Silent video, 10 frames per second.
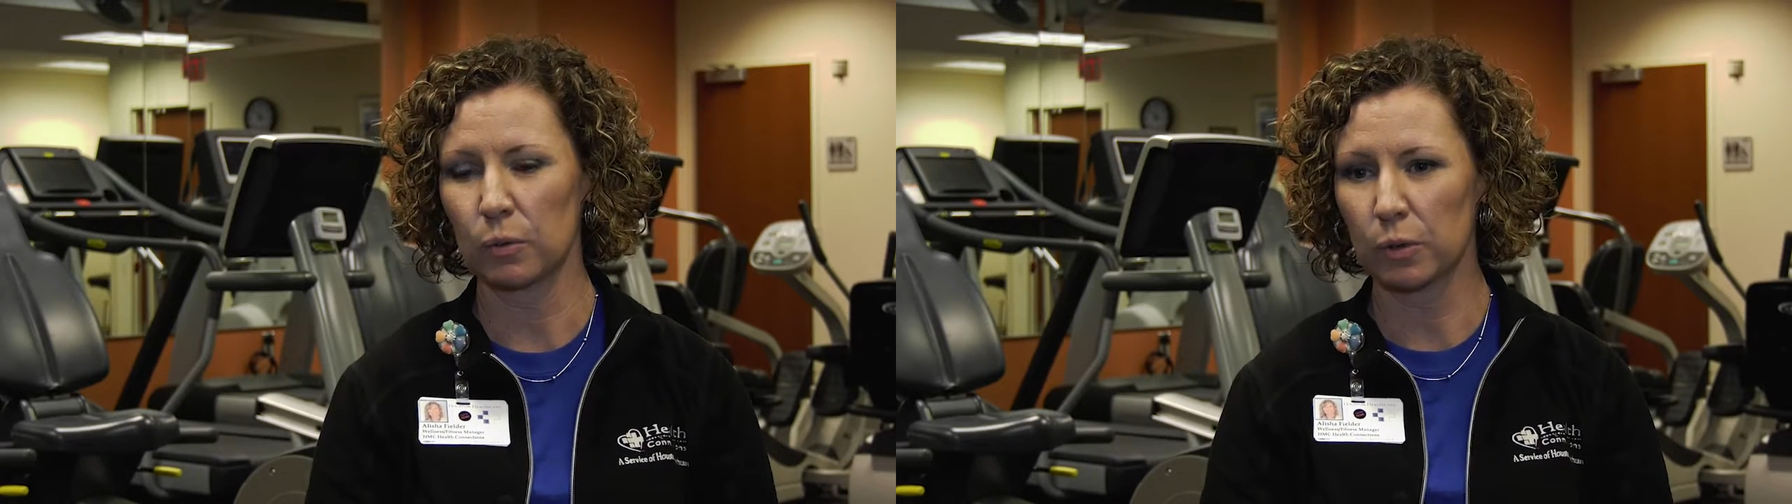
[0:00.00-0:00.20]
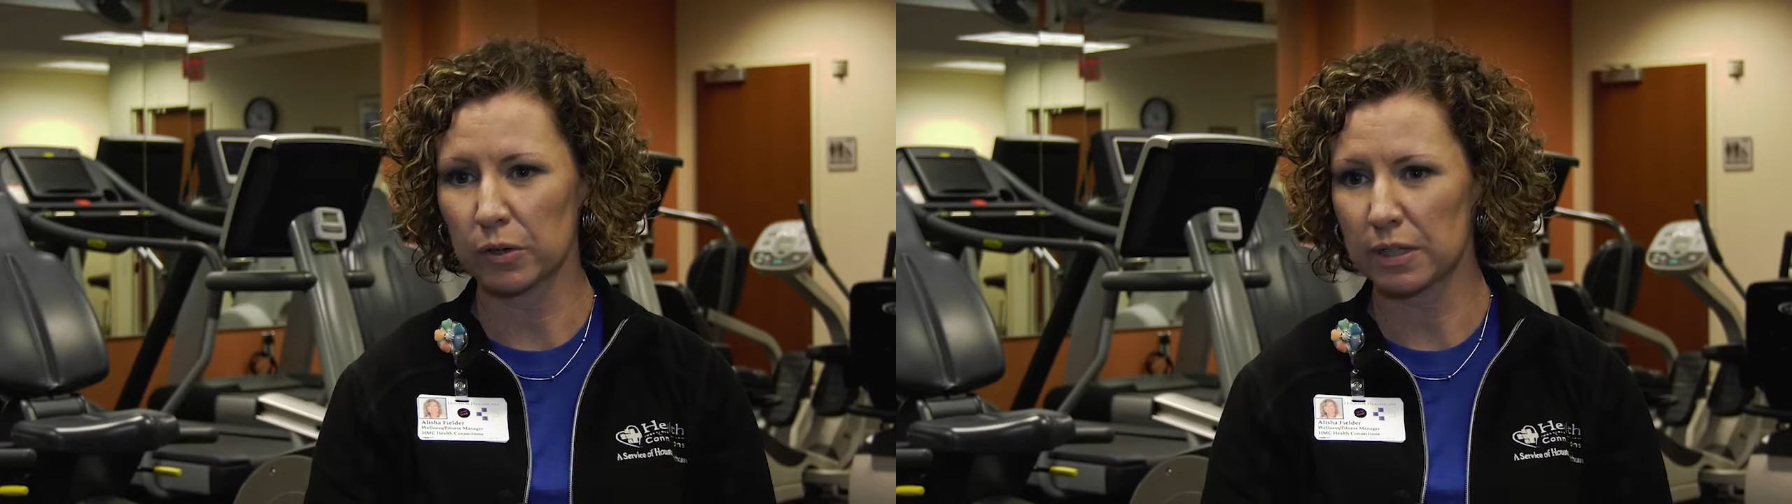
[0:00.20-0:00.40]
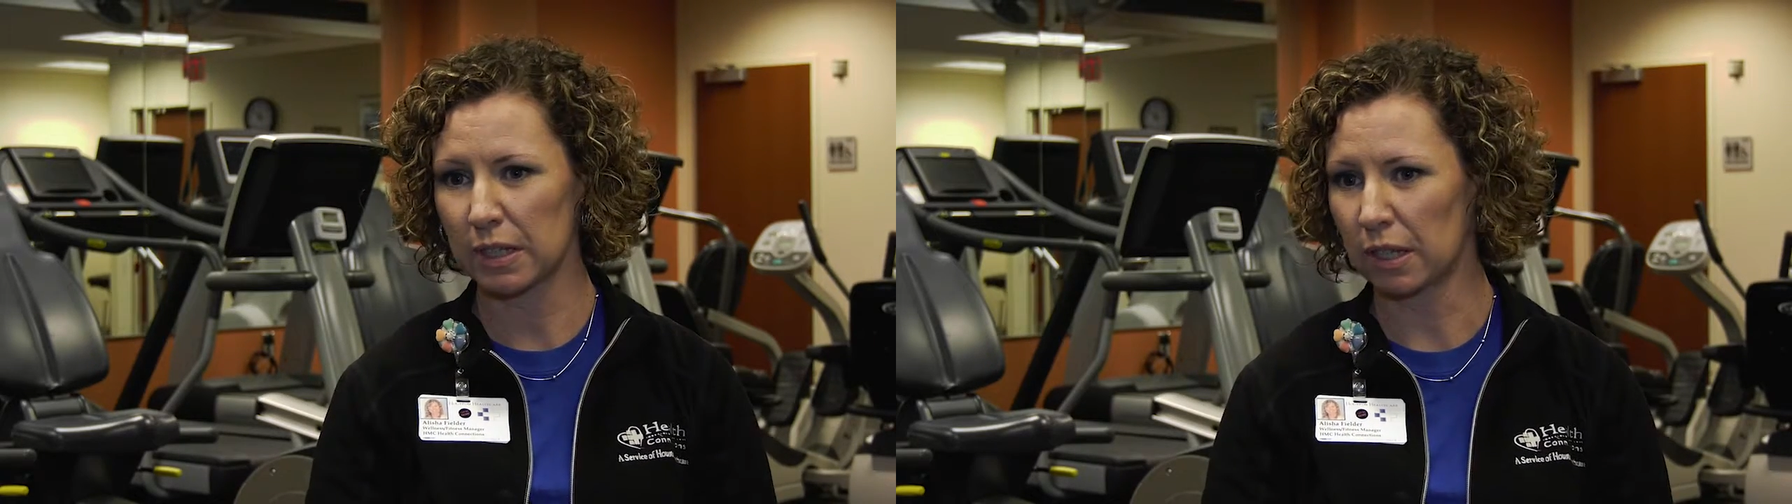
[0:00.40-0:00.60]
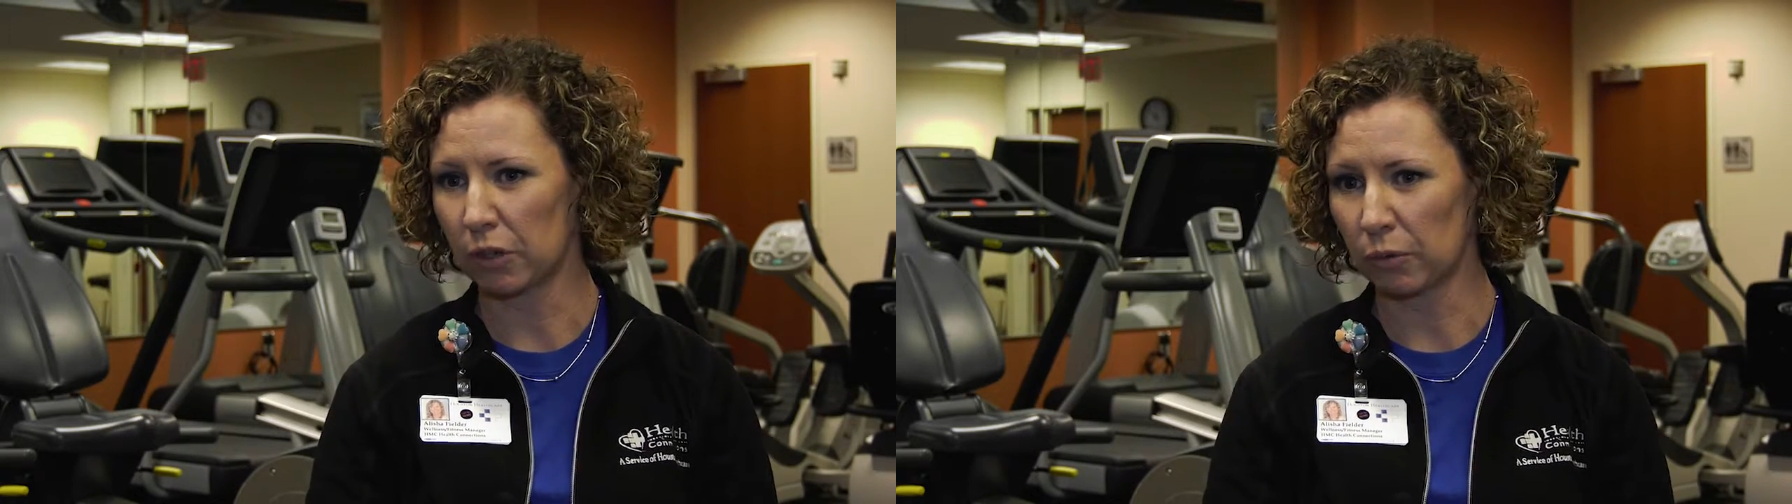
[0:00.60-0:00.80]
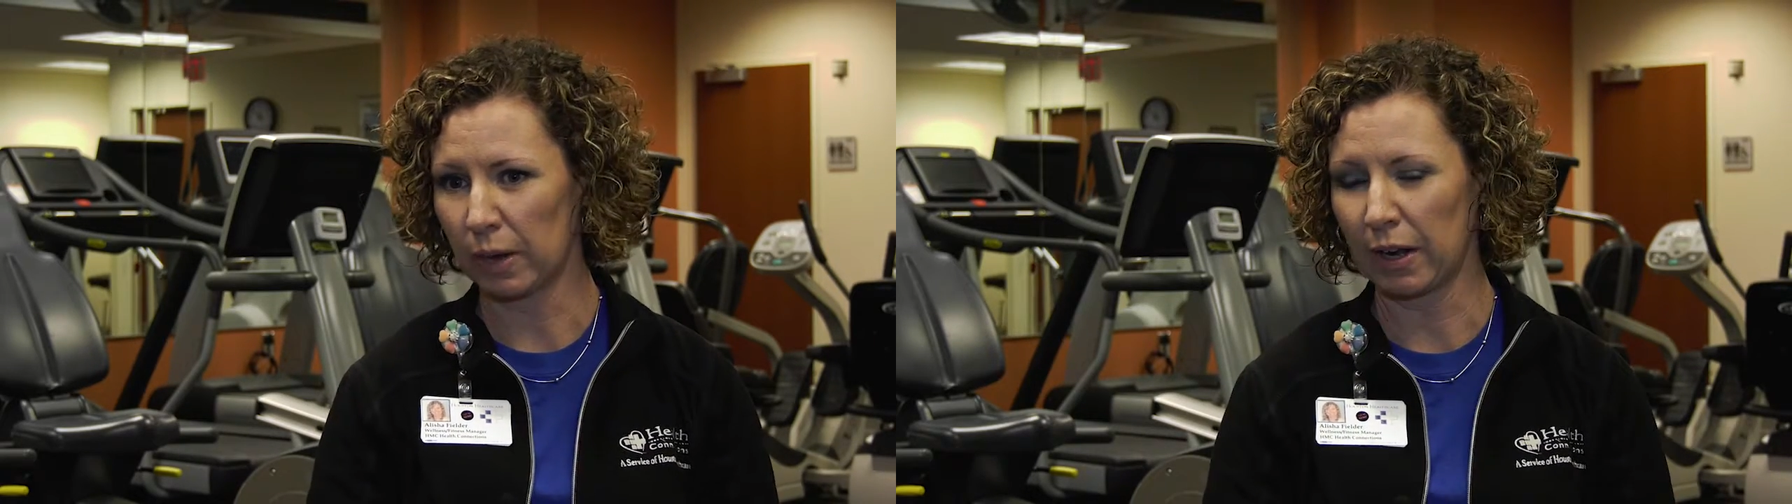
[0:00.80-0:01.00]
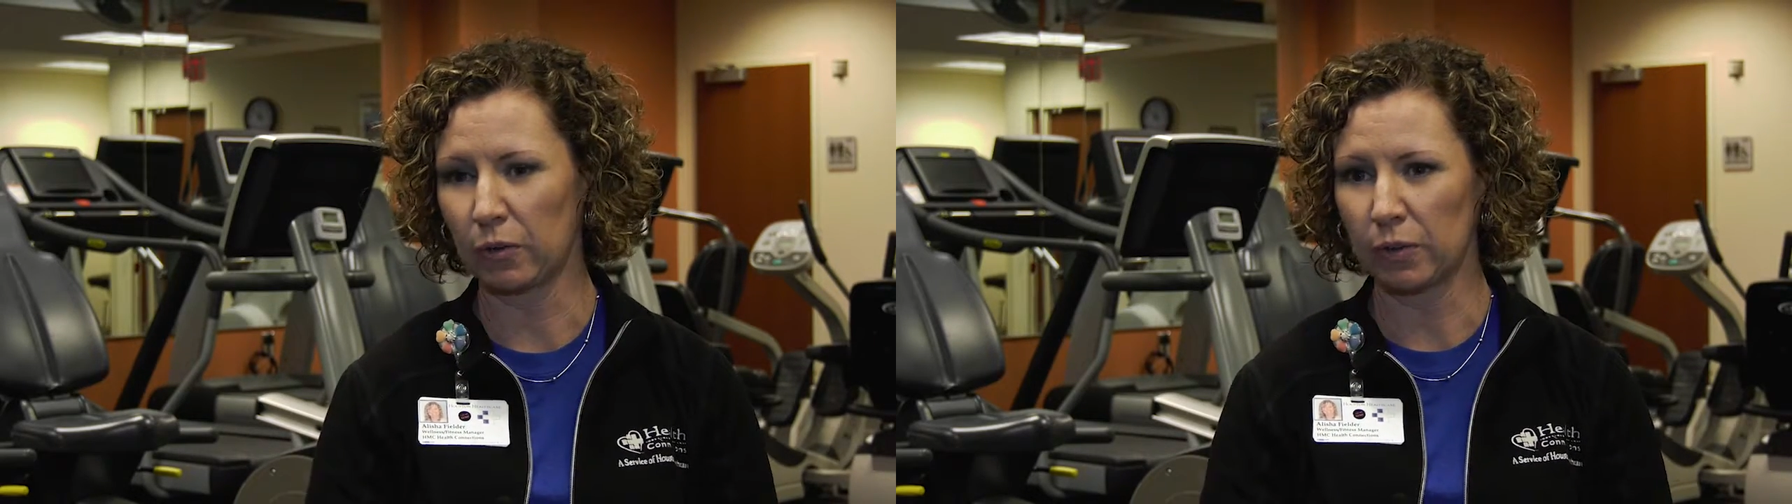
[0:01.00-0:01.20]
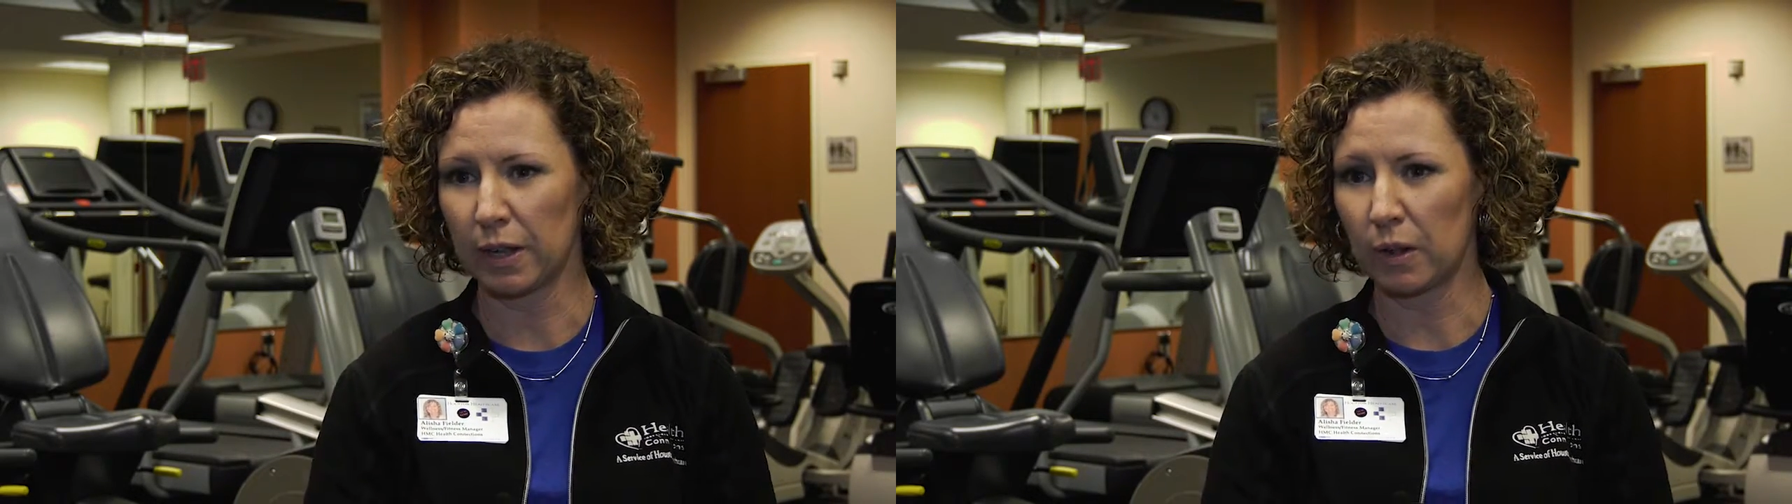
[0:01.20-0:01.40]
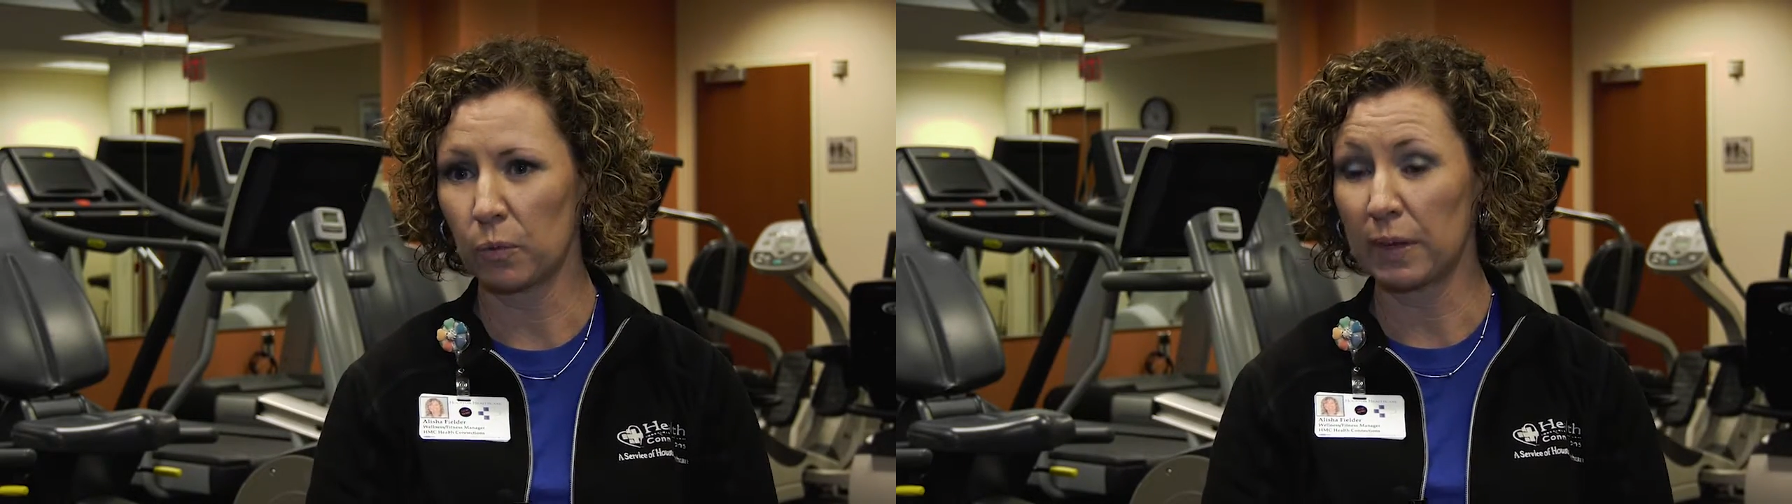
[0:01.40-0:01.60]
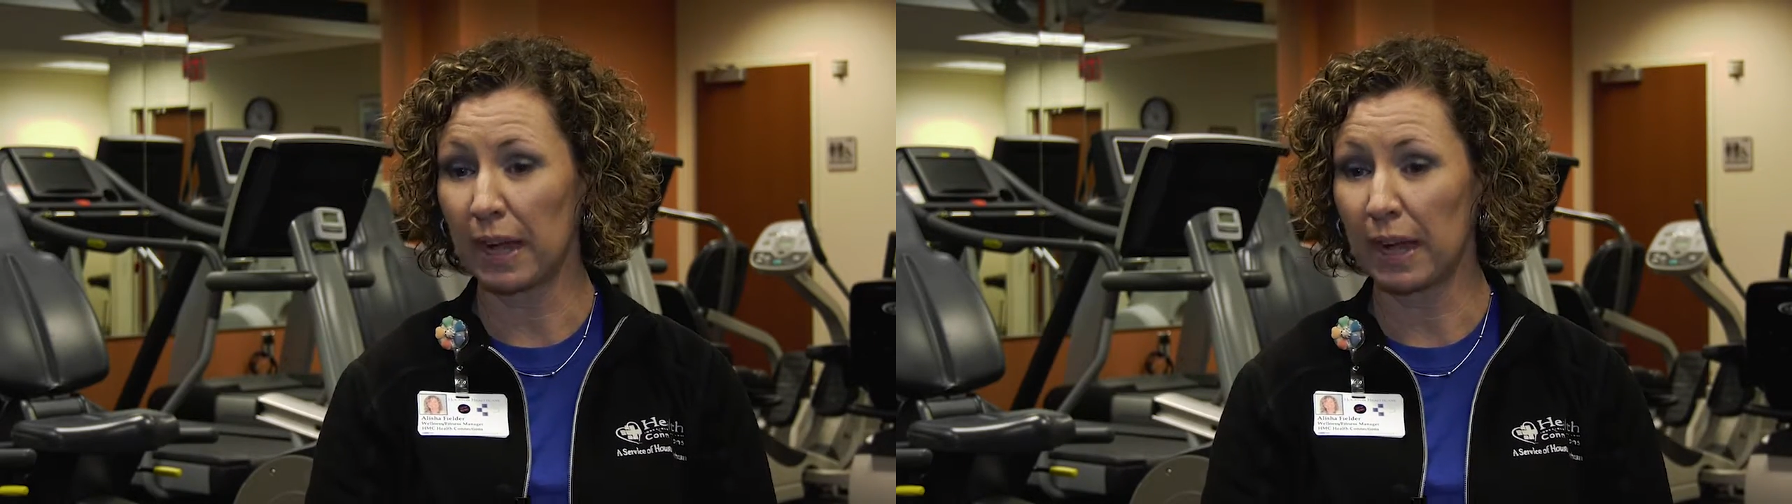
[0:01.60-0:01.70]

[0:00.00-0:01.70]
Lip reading: word is getting around that we